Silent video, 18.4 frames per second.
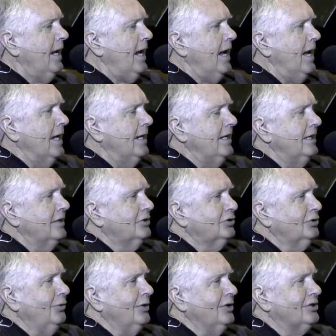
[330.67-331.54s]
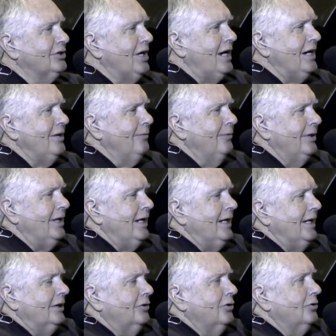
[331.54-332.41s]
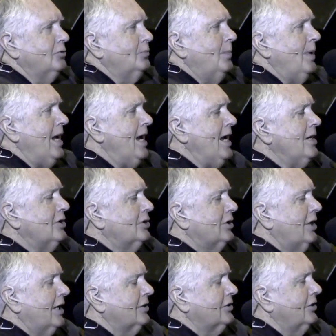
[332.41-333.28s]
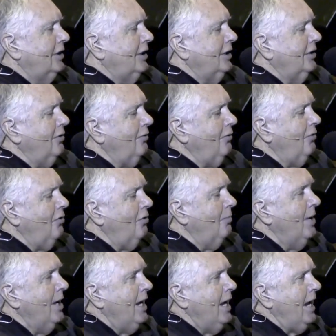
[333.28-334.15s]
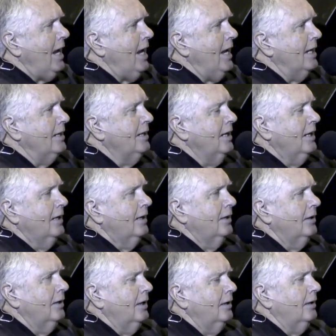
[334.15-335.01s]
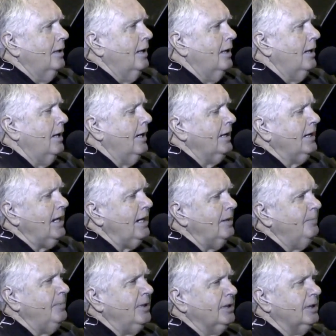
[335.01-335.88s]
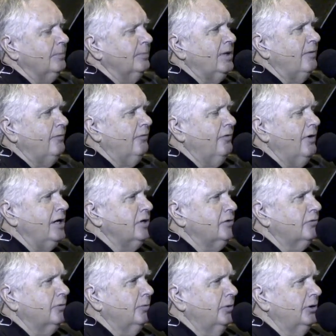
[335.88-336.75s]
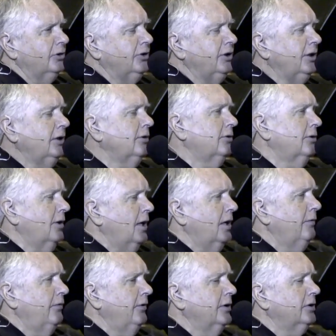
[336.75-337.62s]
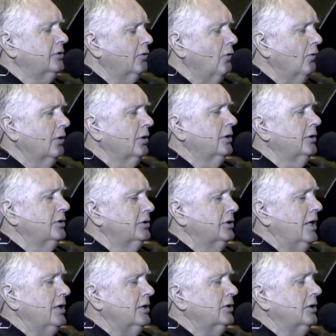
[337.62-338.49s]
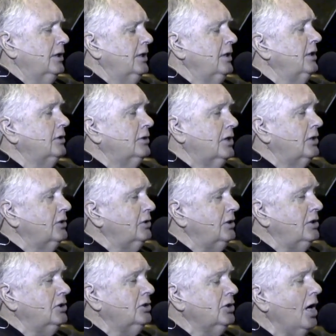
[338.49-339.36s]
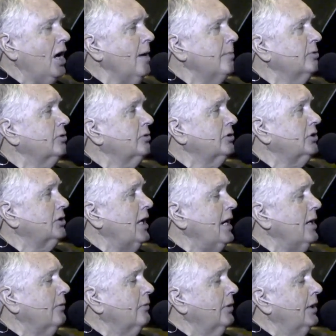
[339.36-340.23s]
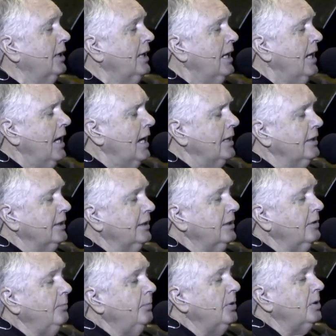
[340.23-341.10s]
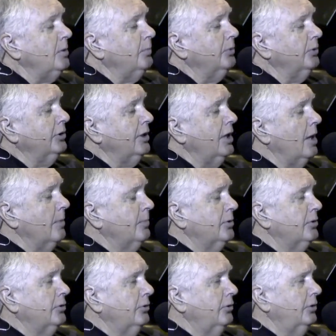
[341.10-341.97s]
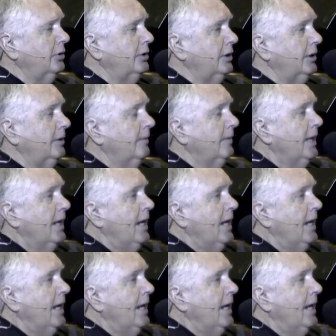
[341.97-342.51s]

And it's so exciting when they get those paychecks and they go home. And I kind of picked up that phrase from the leader of this organization, and he says, these jobs are sacred, and to give people the opportunity.